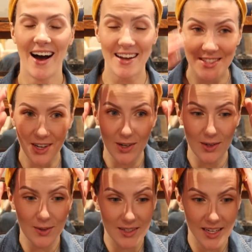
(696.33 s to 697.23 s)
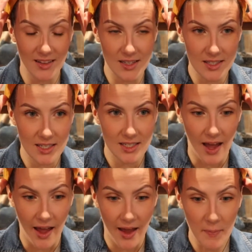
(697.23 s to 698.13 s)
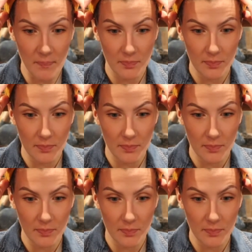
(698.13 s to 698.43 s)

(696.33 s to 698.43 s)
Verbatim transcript: So needless to say,